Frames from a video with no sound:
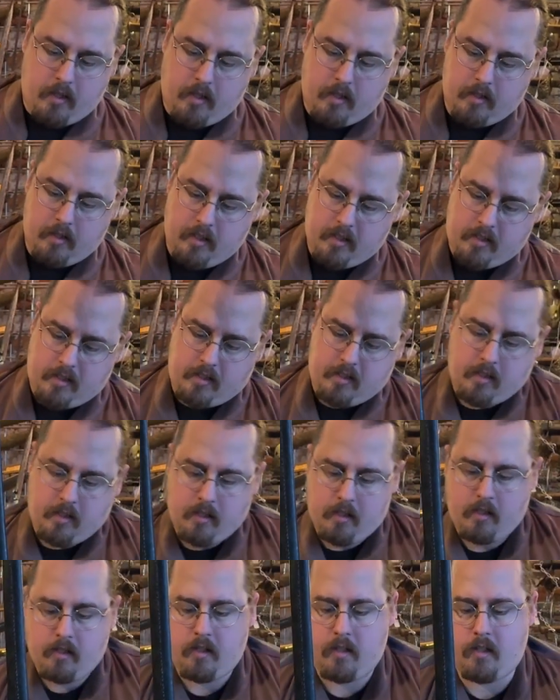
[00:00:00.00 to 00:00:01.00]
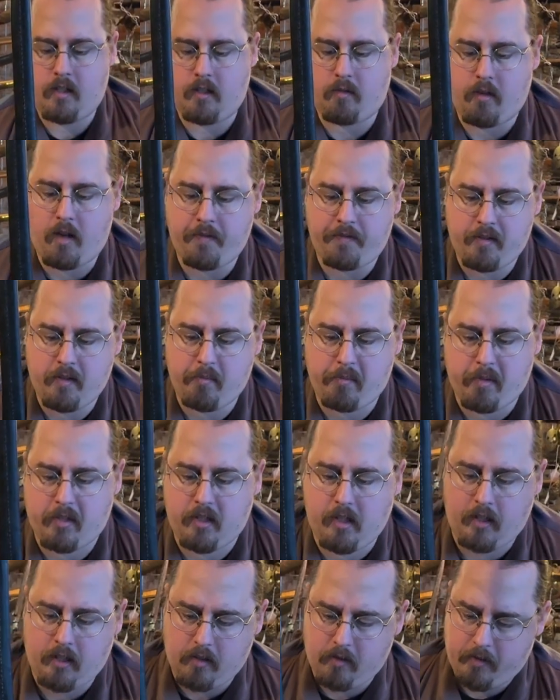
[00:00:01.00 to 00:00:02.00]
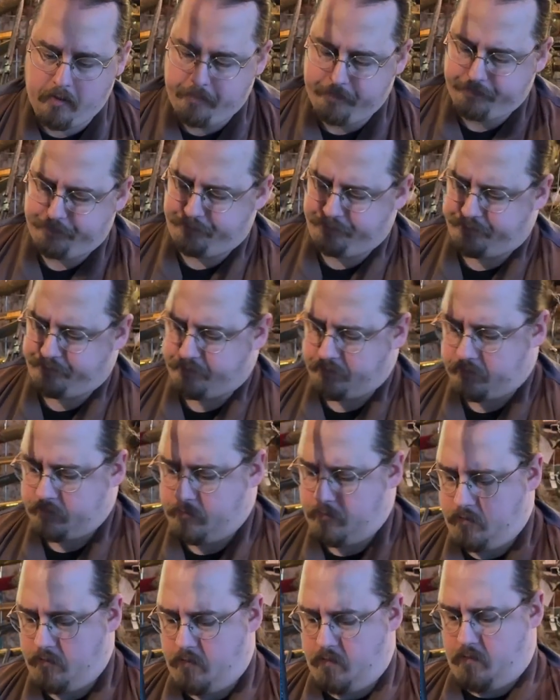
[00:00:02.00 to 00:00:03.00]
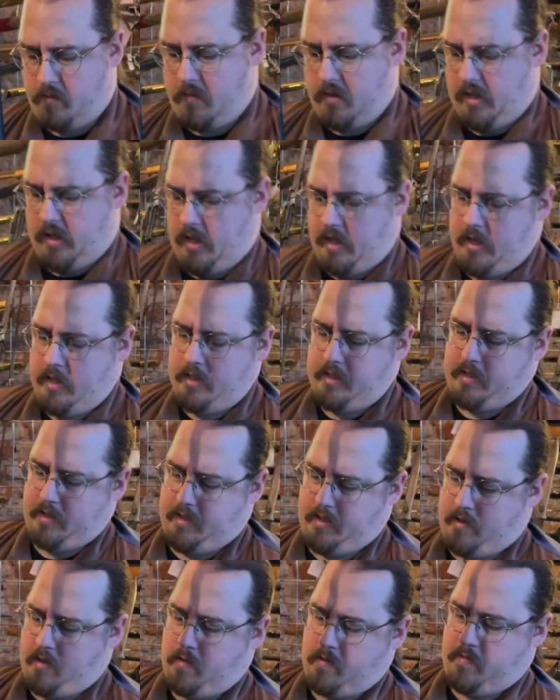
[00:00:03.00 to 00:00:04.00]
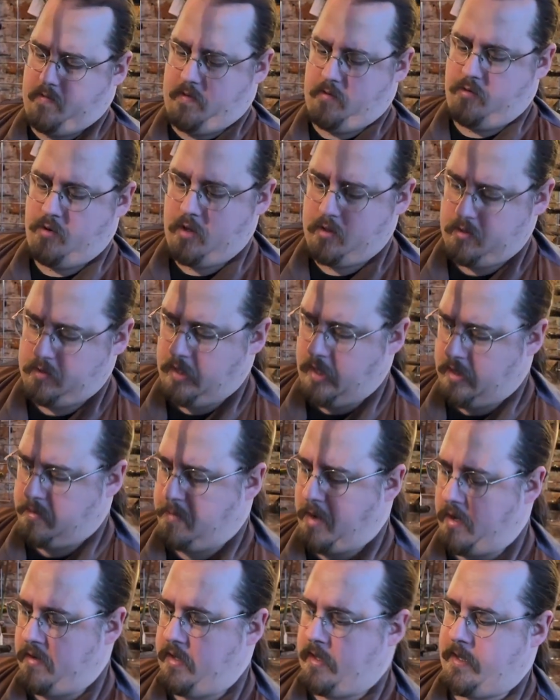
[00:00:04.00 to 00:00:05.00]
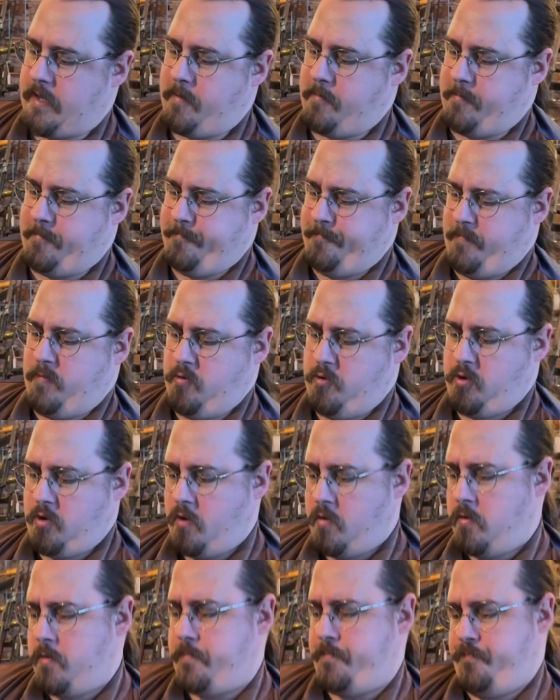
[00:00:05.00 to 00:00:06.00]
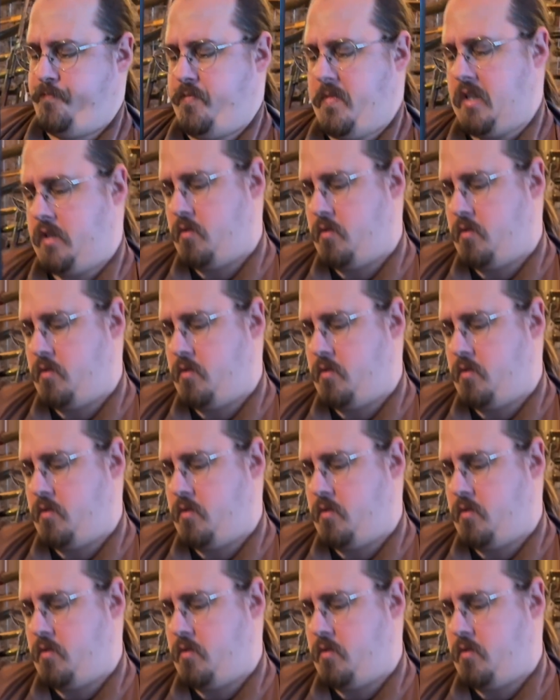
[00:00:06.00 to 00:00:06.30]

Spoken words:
this rifle in particular is, I'll try to get bayonet out to show you. It's